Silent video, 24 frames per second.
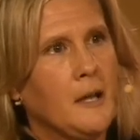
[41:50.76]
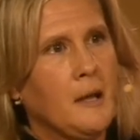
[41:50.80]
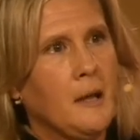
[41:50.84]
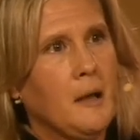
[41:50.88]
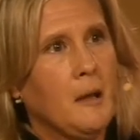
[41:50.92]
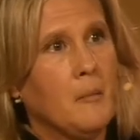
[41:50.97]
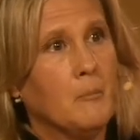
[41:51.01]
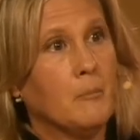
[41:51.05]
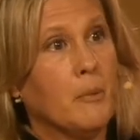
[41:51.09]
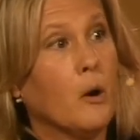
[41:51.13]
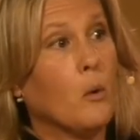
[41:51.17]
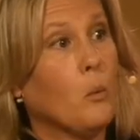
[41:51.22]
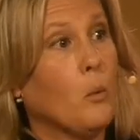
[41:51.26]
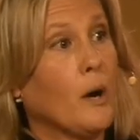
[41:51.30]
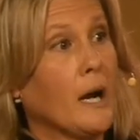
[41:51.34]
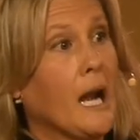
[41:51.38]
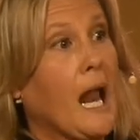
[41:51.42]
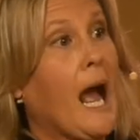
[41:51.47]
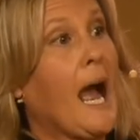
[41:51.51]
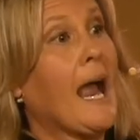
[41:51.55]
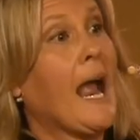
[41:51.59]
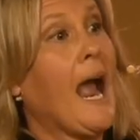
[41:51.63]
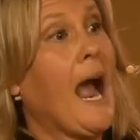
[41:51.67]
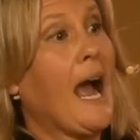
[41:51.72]
but what
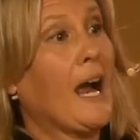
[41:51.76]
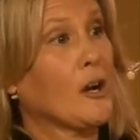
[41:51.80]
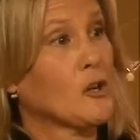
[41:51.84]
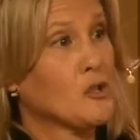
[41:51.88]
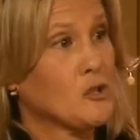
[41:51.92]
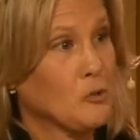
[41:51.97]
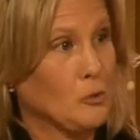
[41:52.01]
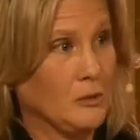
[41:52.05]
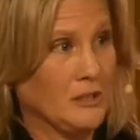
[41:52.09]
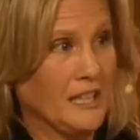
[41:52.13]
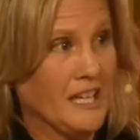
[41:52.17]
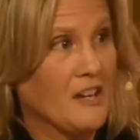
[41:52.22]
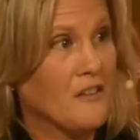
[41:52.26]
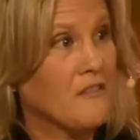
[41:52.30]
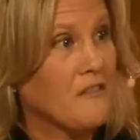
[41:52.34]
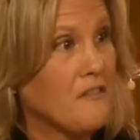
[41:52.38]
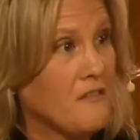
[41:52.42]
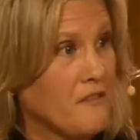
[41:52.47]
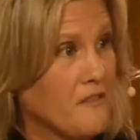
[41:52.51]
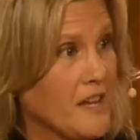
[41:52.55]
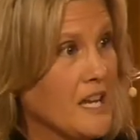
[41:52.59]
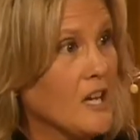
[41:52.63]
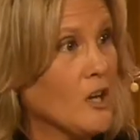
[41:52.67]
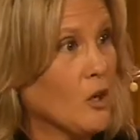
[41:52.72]
I actually
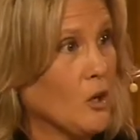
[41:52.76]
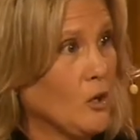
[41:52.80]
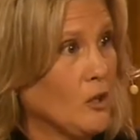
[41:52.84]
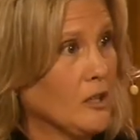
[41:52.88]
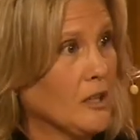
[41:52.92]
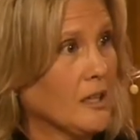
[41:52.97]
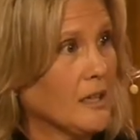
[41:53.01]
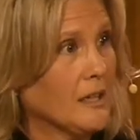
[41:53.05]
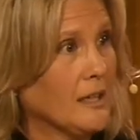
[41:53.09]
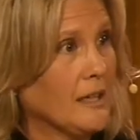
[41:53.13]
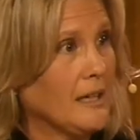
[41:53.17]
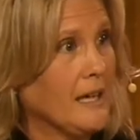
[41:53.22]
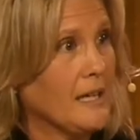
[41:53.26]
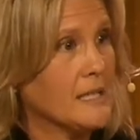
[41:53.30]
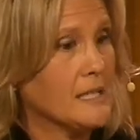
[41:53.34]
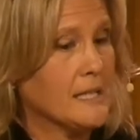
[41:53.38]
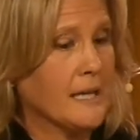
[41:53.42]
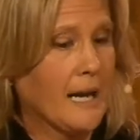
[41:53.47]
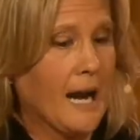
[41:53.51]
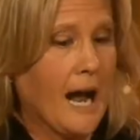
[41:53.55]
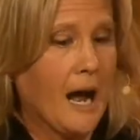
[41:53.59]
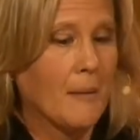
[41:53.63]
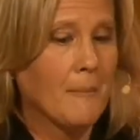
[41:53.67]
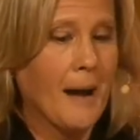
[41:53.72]
feel is
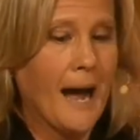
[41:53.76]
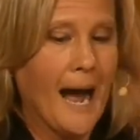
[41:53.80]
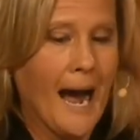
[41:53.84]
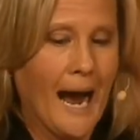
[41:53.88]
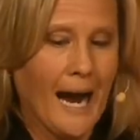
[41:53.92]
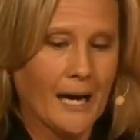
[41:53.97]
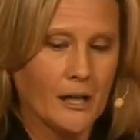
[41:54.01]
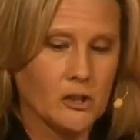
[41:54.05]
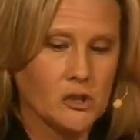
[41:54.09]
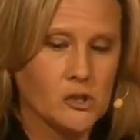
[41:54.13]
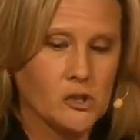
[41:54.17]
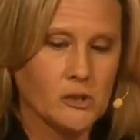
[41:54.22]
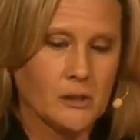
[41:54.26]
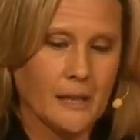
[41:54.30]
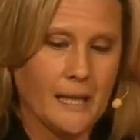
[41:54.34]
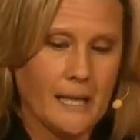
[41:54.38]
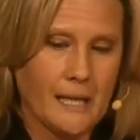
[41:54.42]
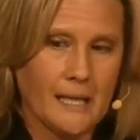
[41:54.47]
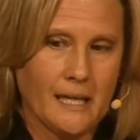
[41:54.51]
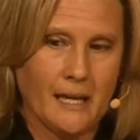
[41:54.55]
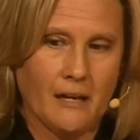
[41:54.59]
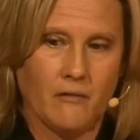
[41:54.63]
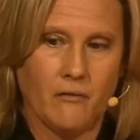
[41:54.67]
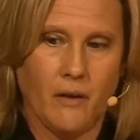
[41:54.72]
that I'm actually
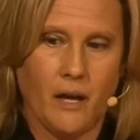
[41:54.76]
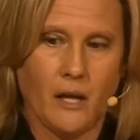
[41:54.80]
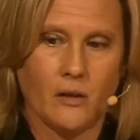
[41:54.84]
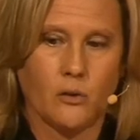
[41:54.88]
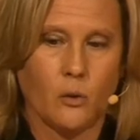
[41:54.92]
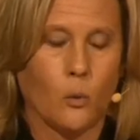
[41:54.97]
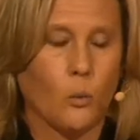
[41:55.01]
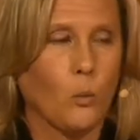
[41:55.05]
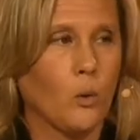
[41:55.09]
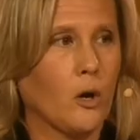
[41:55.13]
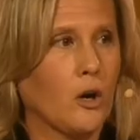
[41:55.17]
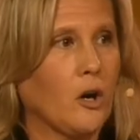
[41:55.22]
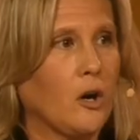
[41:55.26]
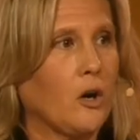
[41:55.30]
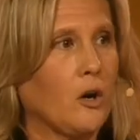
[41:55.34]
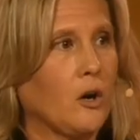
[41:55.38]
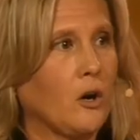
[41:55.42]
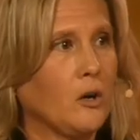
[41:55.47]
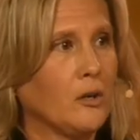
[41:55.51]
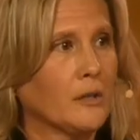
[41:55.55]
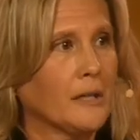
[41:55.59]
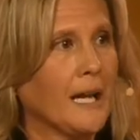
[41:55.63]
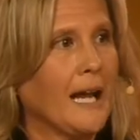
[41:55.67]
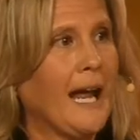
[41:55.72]
giving the
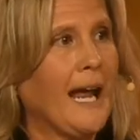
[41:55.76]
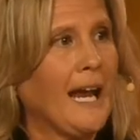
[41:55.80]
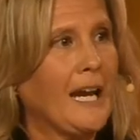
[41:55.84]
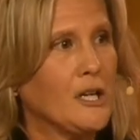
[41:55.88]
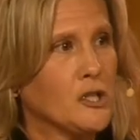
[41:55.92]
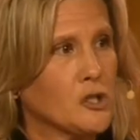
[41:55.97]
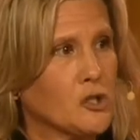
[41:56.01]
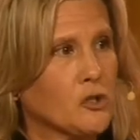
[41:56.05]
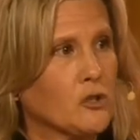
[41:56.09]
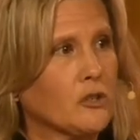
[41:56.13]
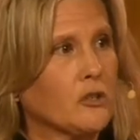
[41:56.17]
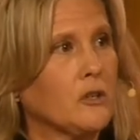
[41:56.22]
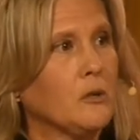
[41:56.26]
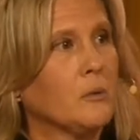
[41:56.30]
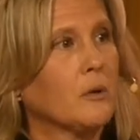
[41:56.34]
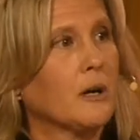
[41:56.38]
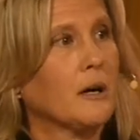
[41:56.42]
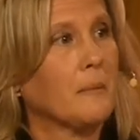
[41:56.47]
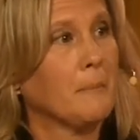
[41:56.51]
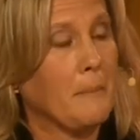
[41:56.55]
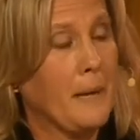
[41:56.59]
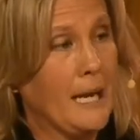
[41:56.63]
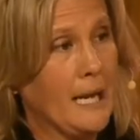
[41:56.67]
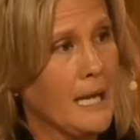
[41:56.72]
world a truer
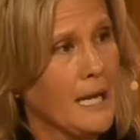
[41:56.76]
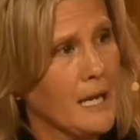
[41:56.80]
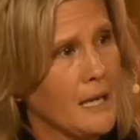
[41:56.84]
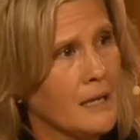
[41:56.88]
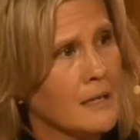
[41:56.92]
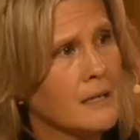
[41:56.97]
me.